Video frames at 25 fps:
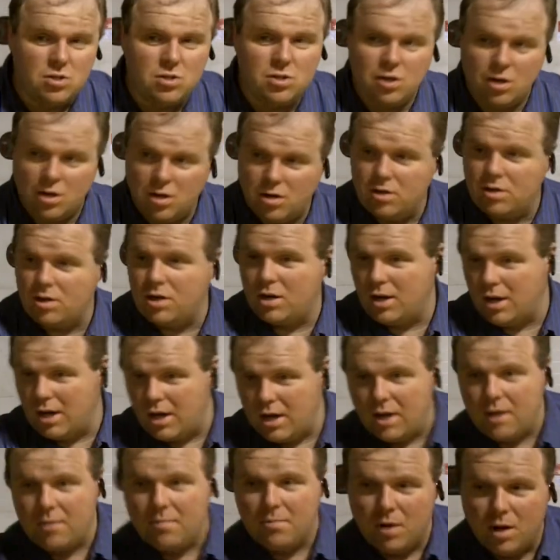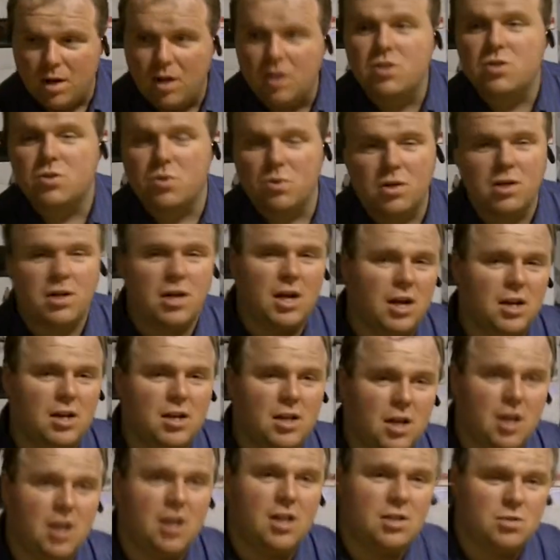dirt, clay, mud, sort of kind
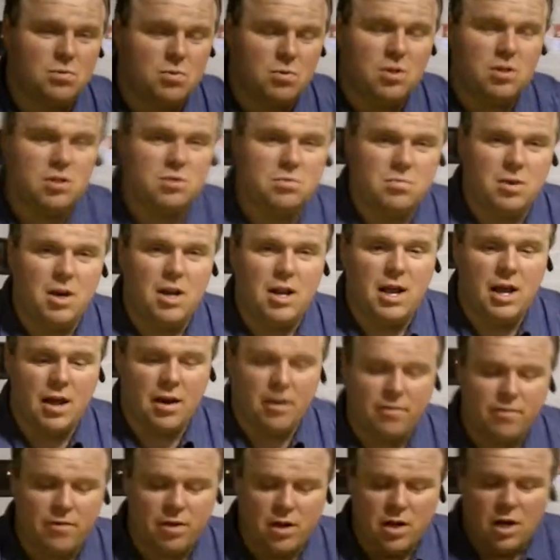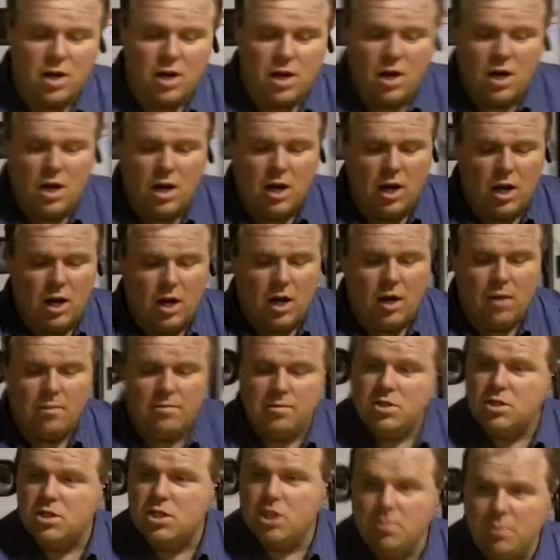of, yeah, that's what it's made out of
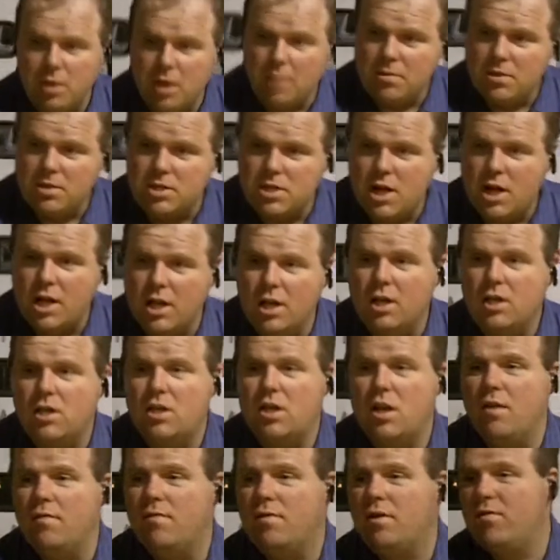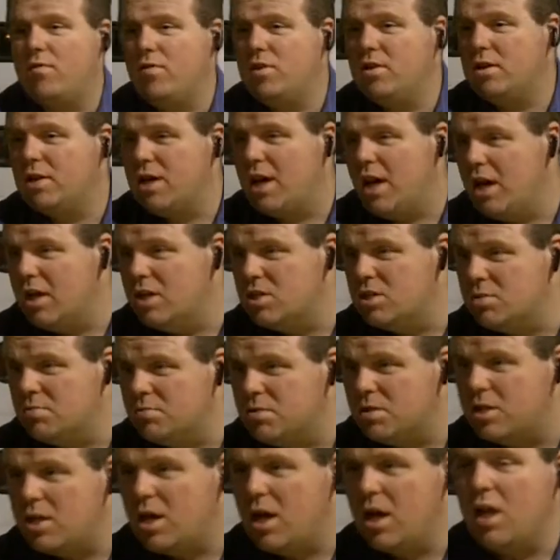um, semi-metallic, you have different kinds of
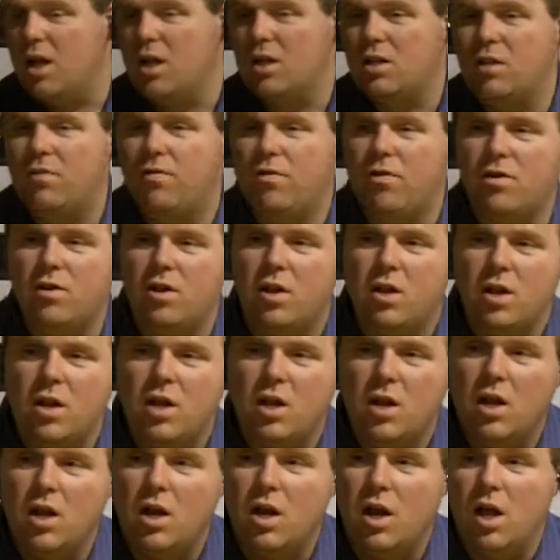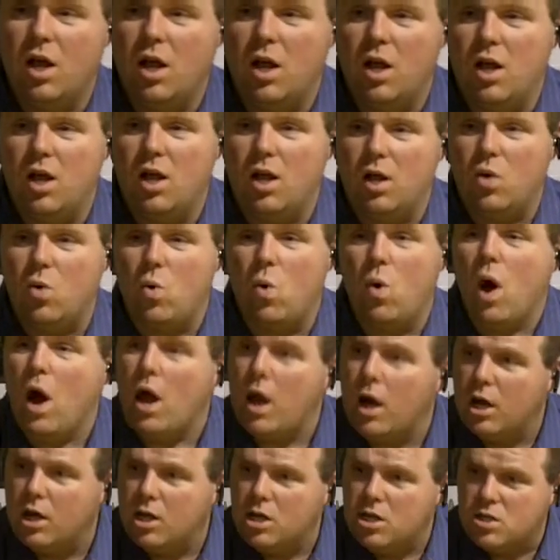metallic, different uh,
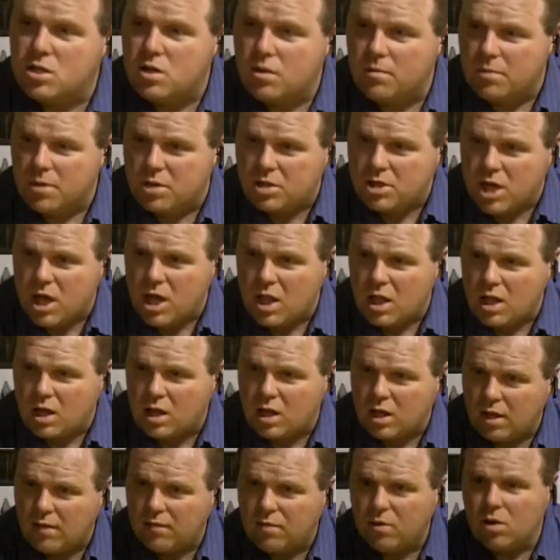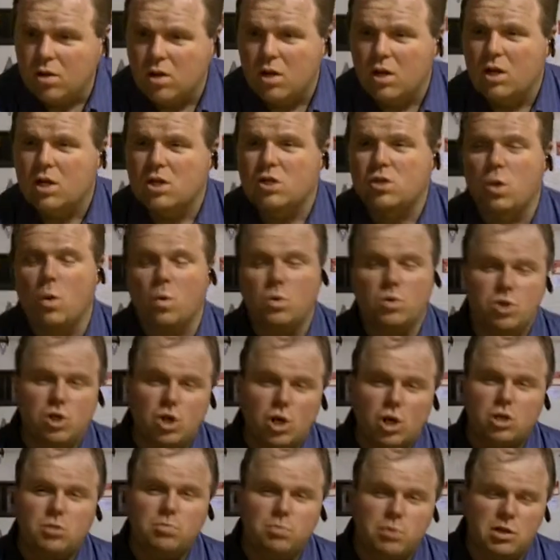quantities of metallic level. So
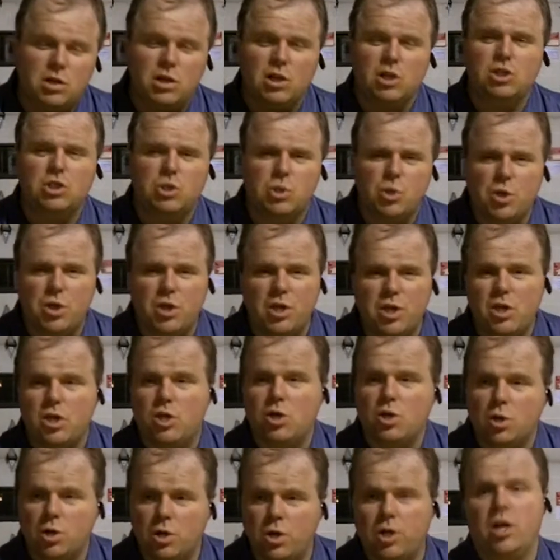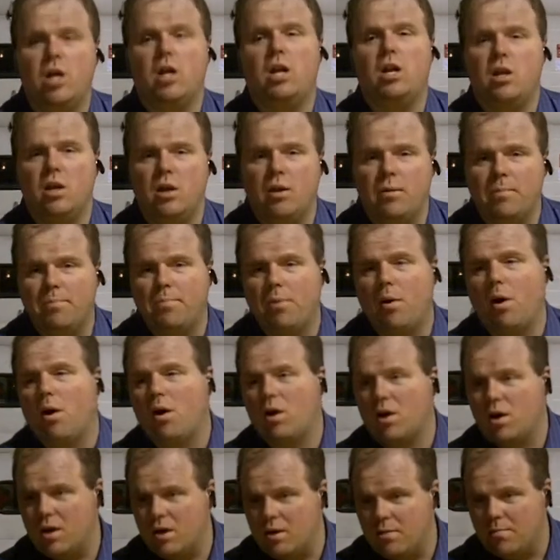just because you think you're getting a
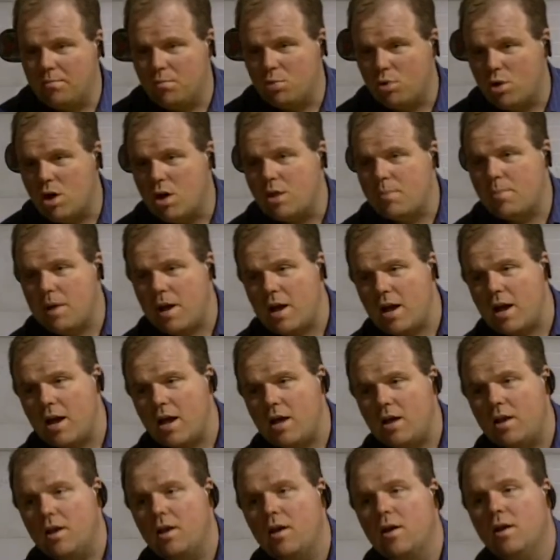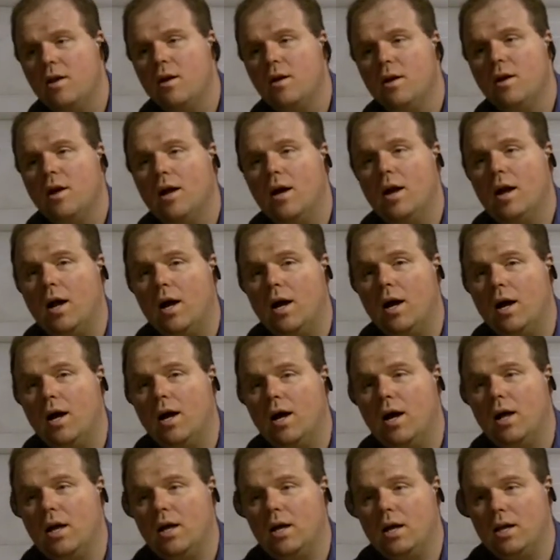bargain brake pad,
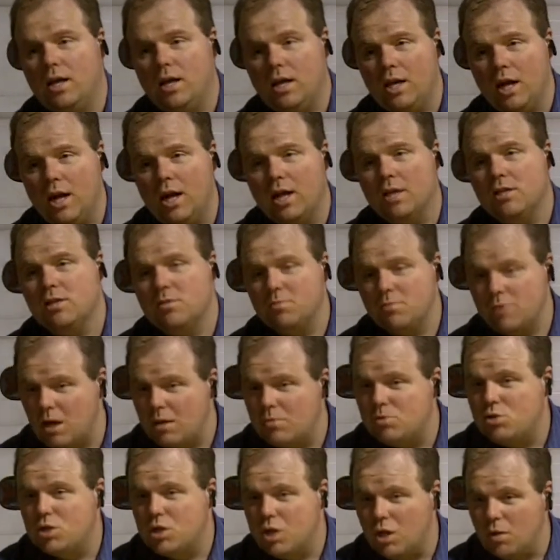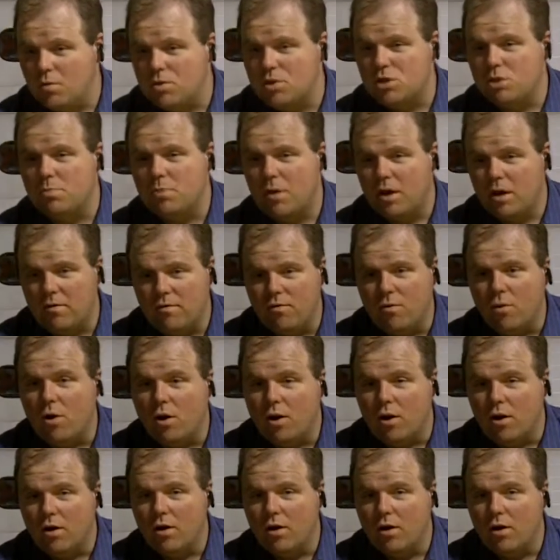uh, yeah, sometimes you get what you pay for.